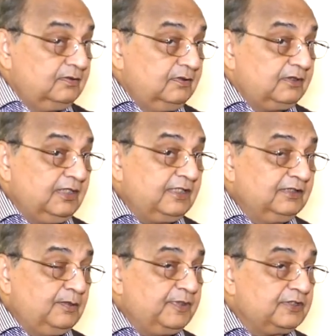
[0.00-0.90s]

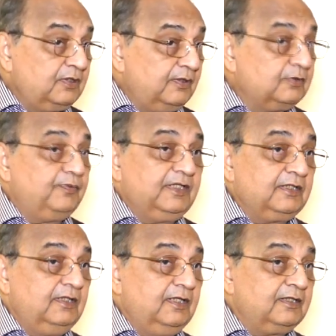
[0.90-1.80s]
Taking the patient off the
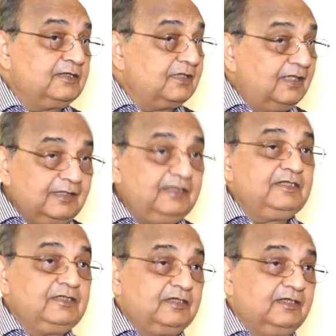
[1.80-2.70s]
ventilator is not an
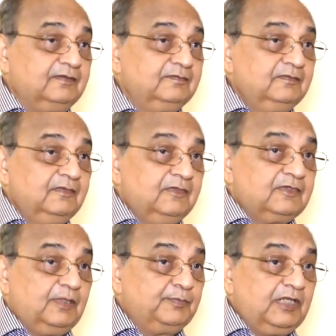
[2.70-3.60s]
easy thing.
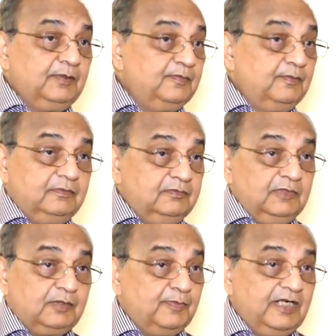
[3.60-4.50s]
Sometimes
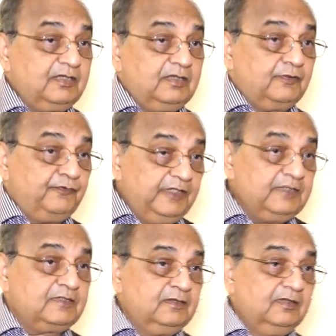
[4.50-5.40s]
it might take
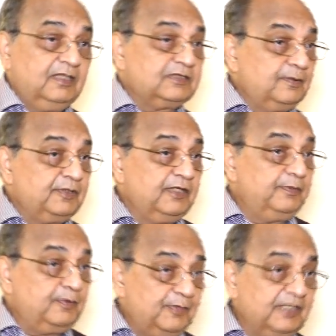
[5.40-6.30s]
weeks and
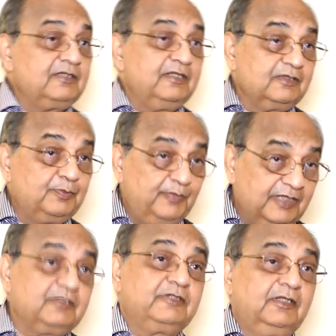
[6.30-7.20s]
sometimes it might take
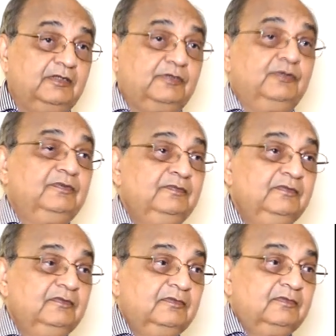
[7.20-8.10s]
months also.
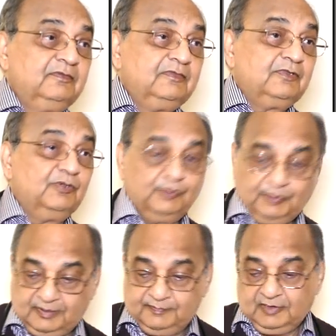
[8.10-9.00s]

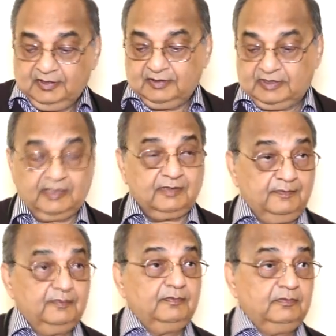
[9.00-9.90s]
So there are
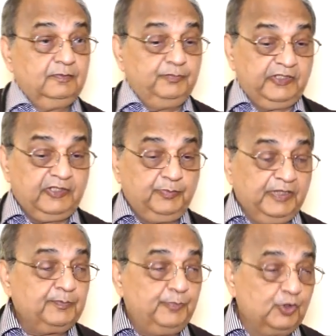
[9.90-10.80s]
very
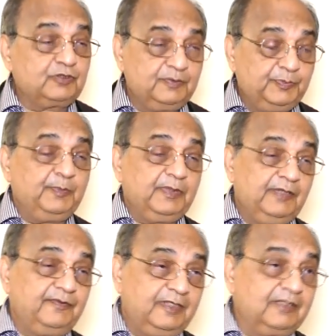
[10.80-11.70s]
big books people
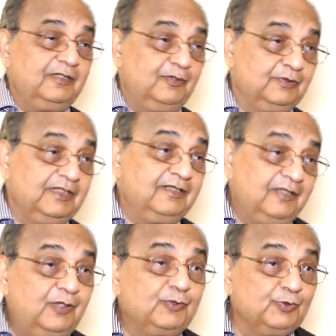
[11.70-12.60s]
have written on that,
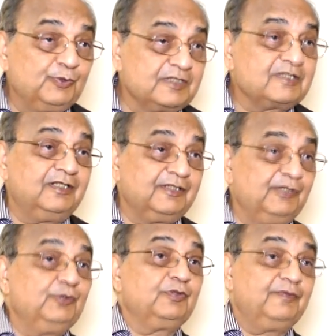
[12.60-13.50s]
how to
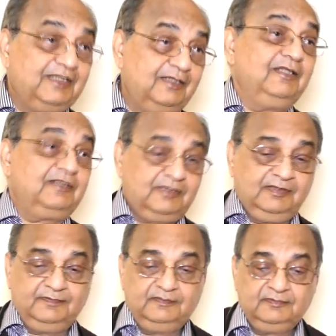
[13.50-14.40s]
discontinue the ventilation.